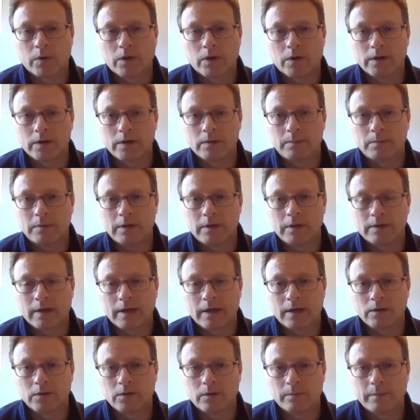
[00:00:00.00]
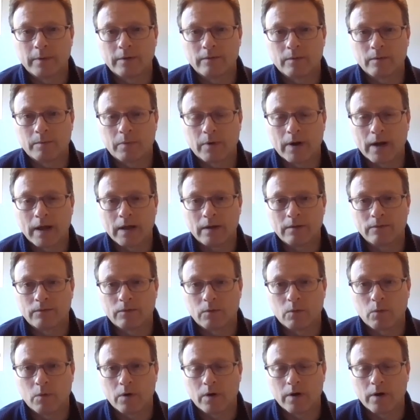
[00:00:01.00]
we're going to be taking a little bit of a break
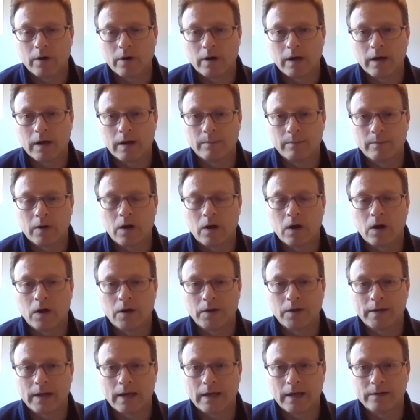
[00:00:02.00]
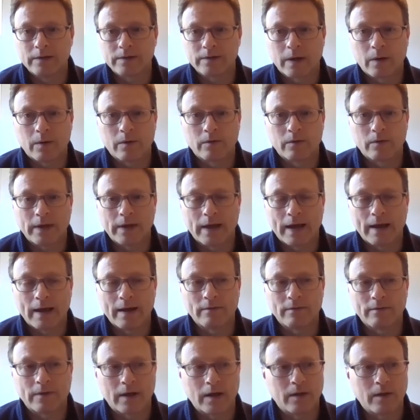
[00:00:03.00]
for the holidays. However, we
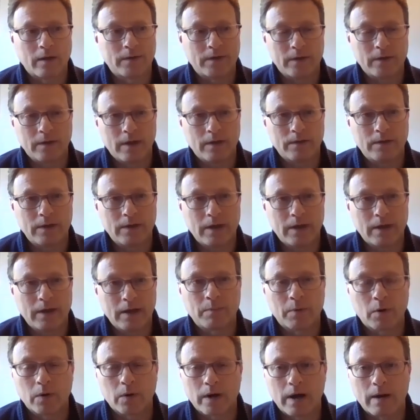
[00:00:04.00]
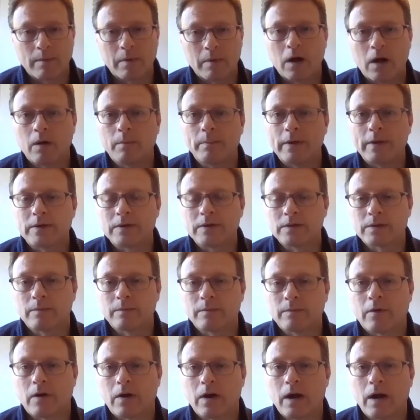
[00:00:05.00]
have, at the end of the program, I'll mention
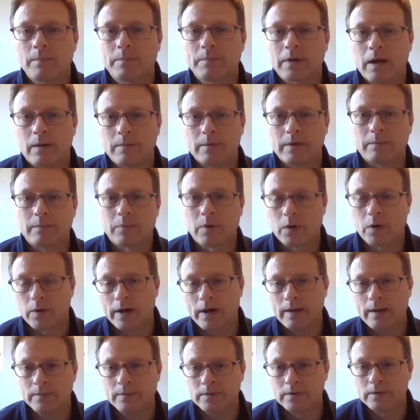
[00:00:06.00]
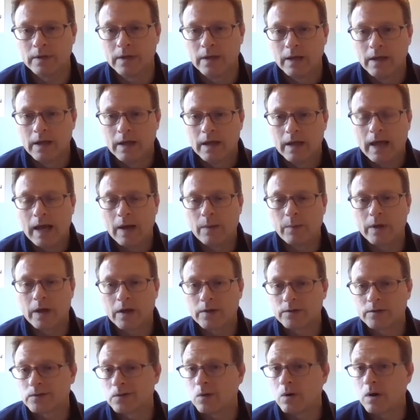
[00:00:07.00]
some of our upcoming programs. And we
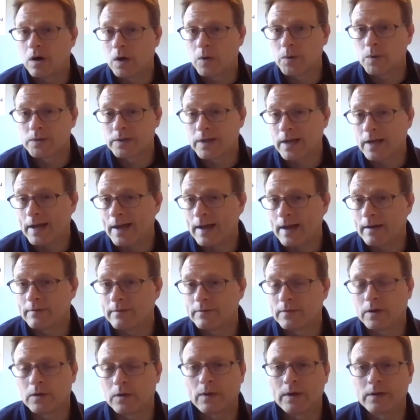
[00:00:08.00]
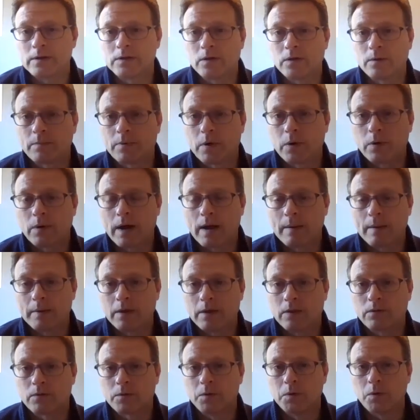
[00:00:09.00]
also always have a great deal of
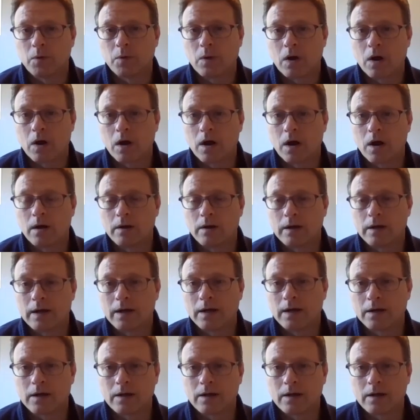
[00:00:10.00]
programming through our